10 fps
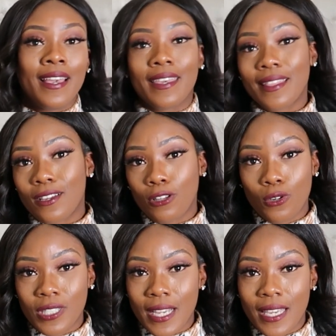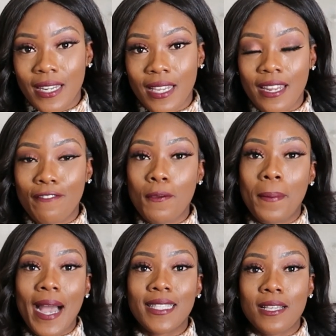Get the clothes taken in. If you
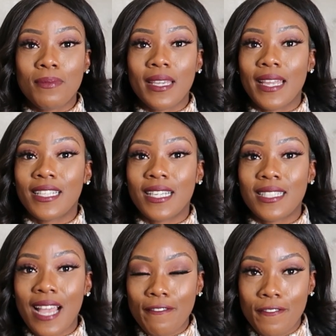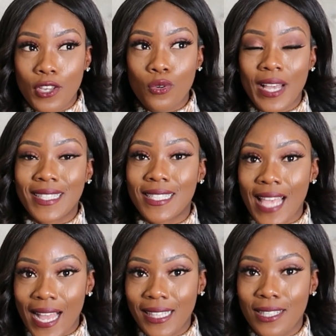buy something and it does not fit you
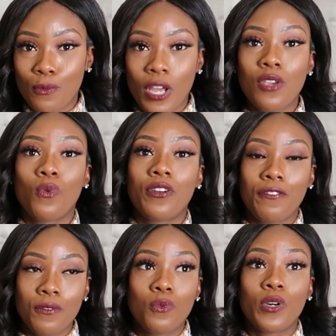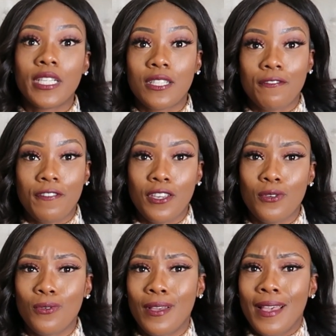exactly the way you want it to fit
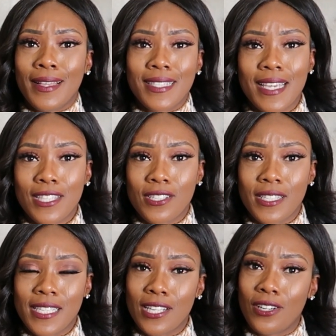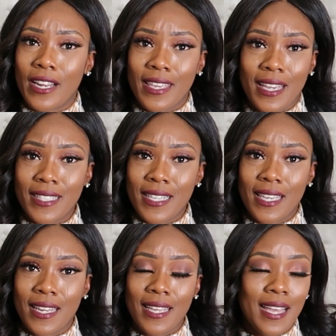you, take it to the tailor and get it
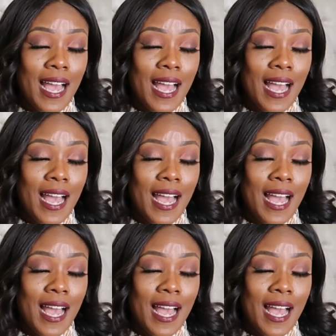taken in.